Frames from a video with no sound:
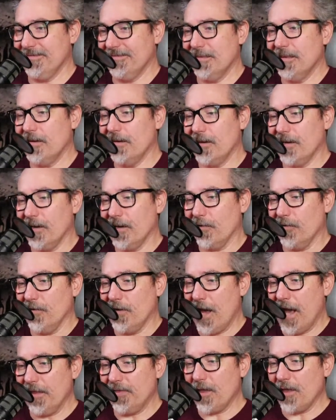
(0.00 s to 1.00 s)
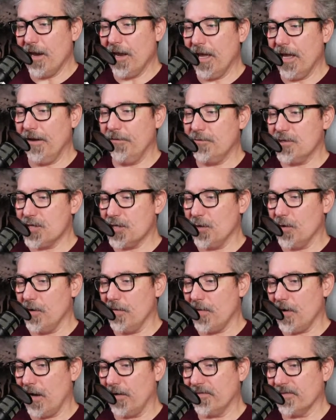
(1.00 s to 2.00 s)
there you go. I thought I'd show
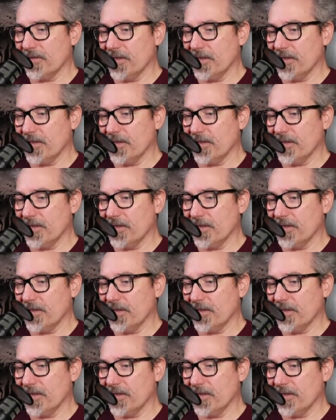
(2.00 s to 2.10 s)
them off